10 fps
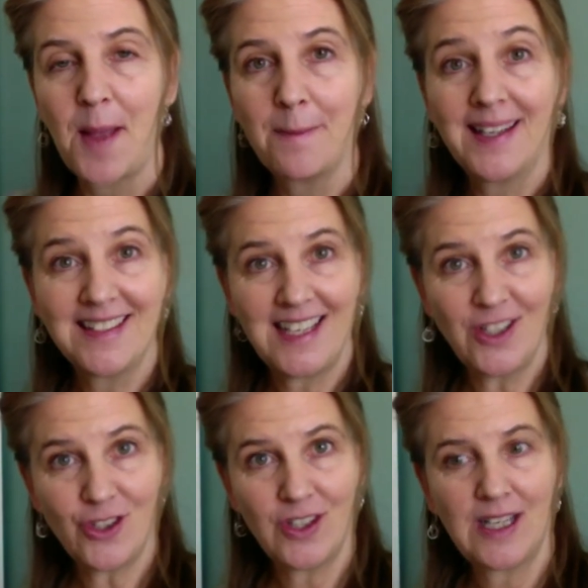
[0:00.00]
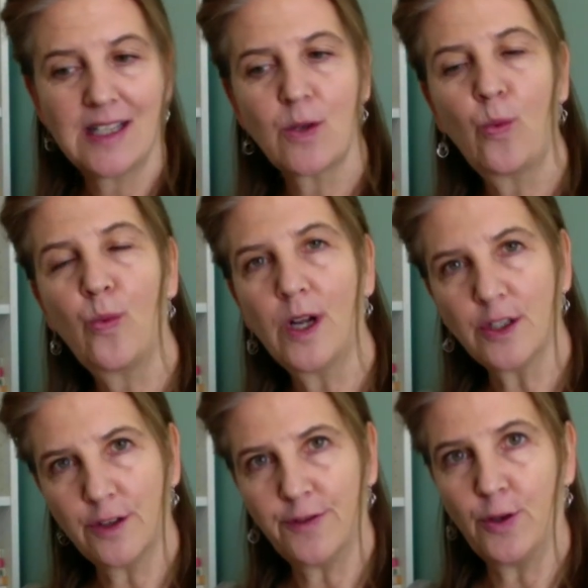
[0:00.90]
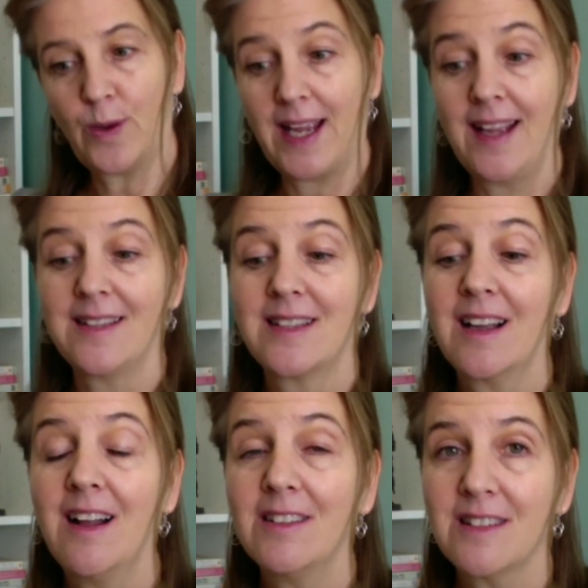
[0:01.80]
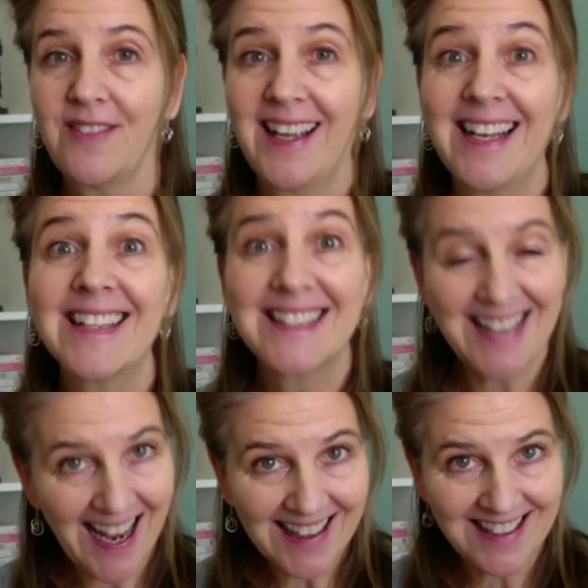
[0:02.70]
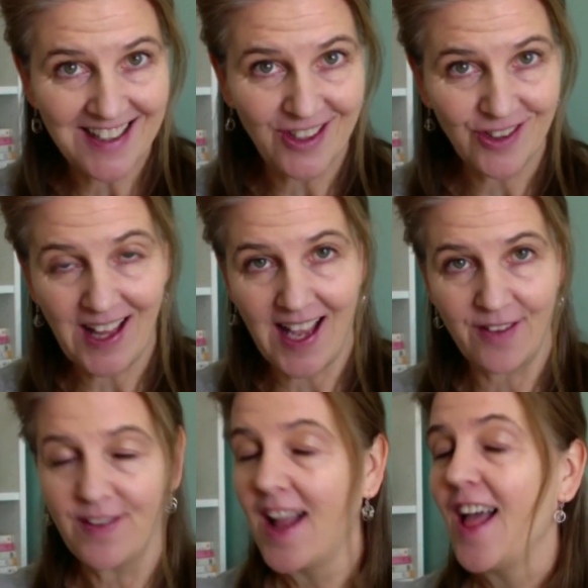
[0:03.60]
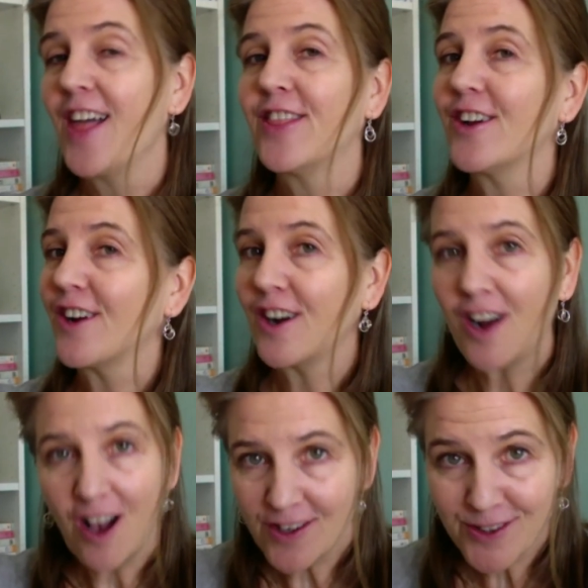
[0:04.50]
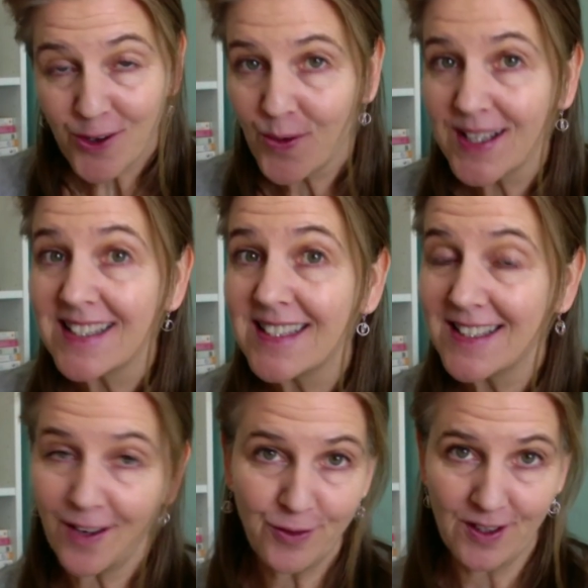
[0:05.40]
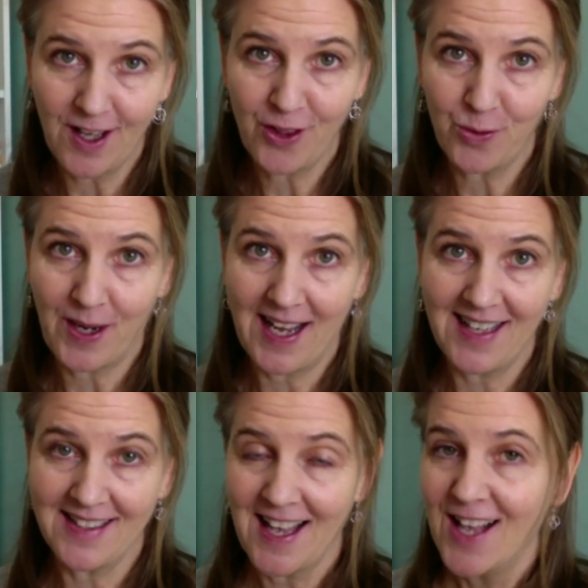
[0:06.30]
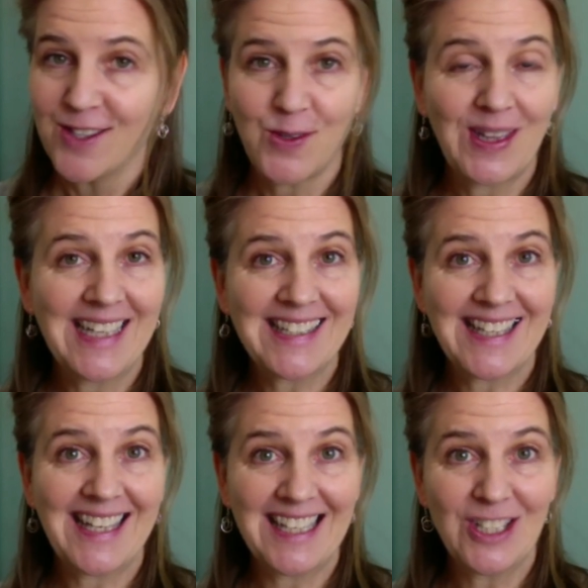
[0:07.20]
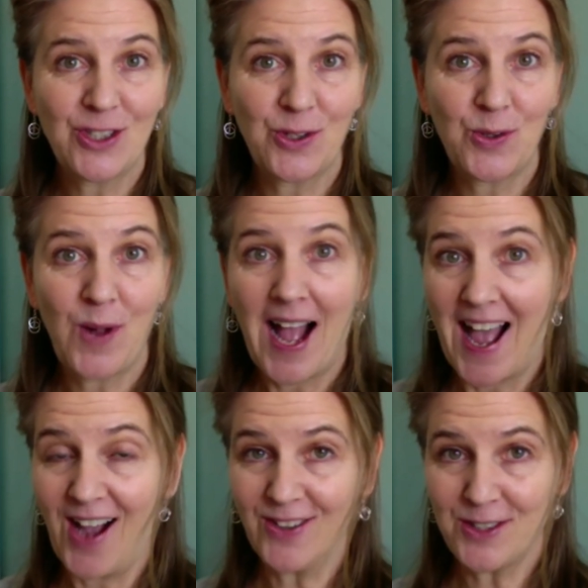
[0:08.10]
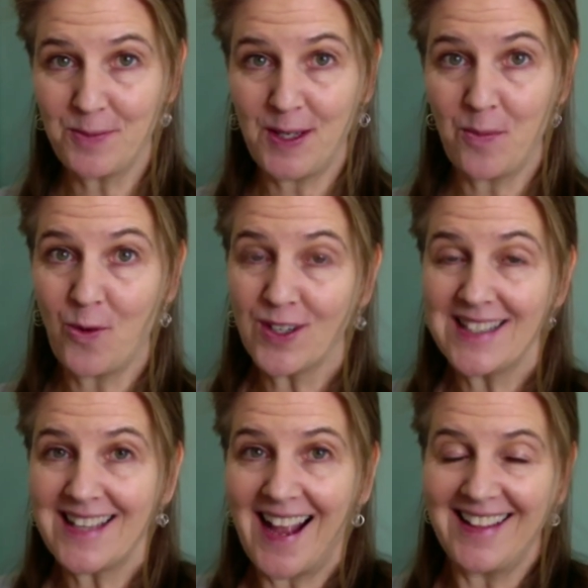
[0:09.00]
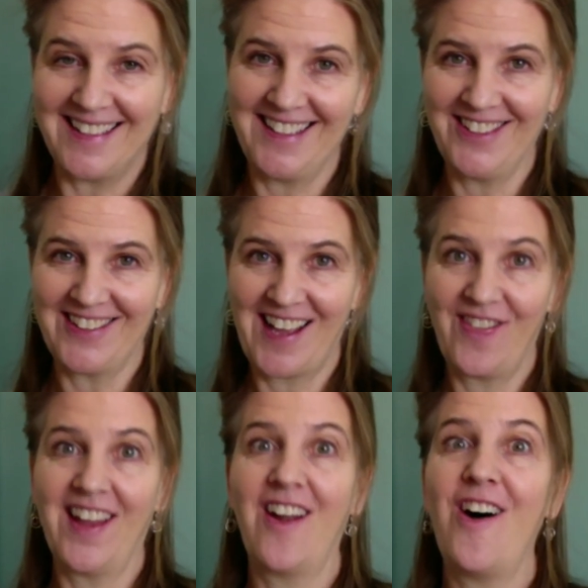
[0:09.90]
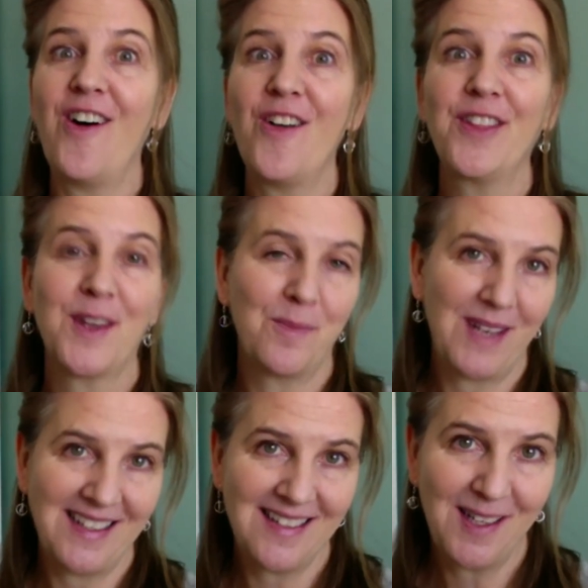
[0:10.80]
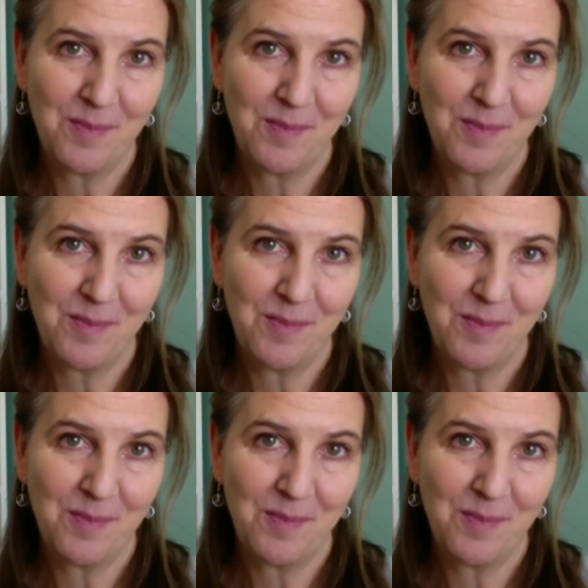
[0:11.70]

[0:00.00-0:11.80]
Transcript: Meditation is a wonderful way to cultivate silence in your life. There are also several other ways. So let's get into how to be more silent in your life and all the amazing